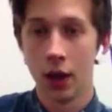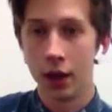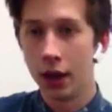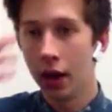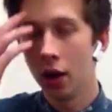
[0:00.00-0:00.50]

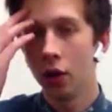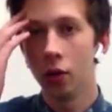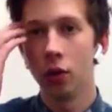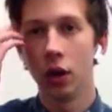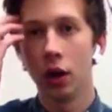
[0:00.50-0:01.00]

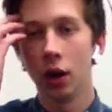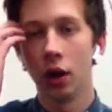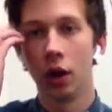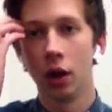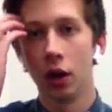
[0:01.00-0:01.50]
Now,
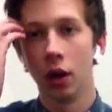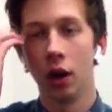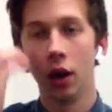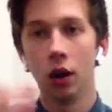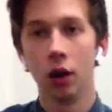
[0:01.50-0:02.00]

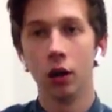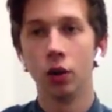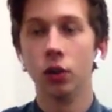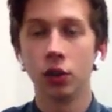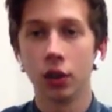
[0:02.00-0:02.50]
a
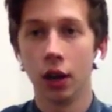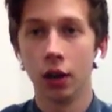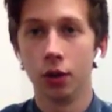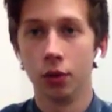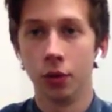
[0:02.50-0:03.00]
new
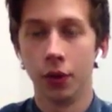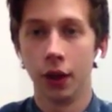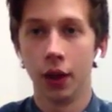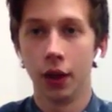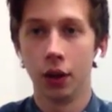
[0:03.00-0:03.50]
scale
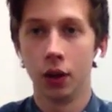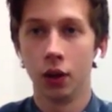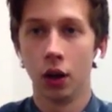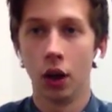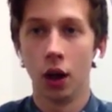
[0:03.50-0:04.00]
that
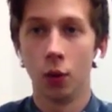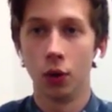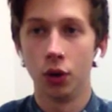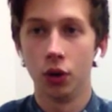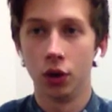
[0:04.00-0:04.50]
I
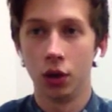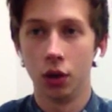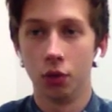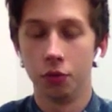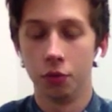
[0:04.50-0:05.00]
want you to
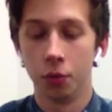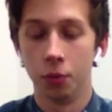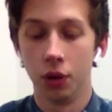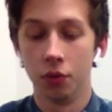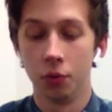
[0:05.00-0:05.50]
give a
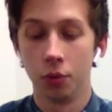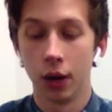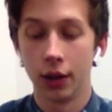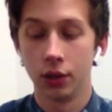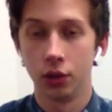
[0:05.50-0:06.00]
bit of a
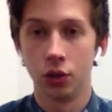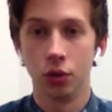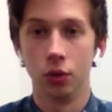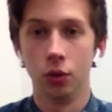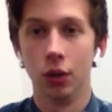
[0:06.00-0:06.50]
practice
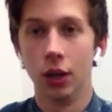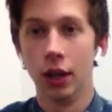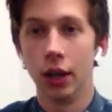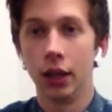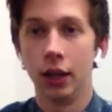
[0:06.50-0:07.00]
to
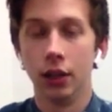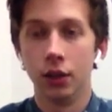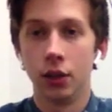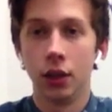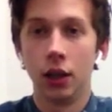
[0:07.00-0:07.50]

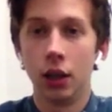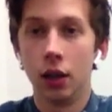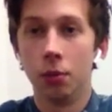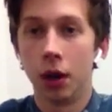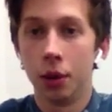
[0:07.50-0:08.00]
is the E
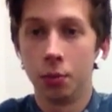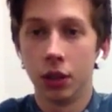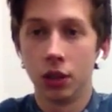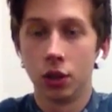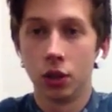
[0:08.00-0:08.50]
minor
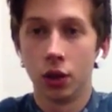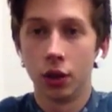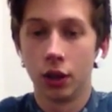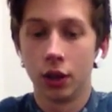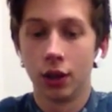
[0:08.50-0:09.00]

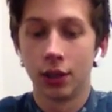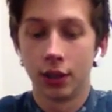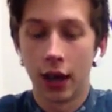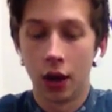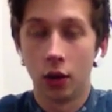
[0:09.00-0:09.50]
pentatonic
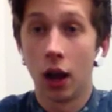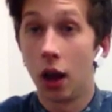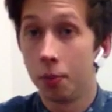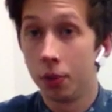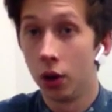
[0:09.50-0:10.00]
scale
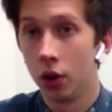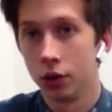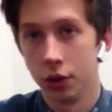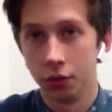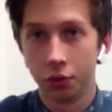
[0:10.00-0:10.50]
up the
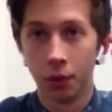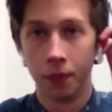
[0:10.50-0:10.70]
octave.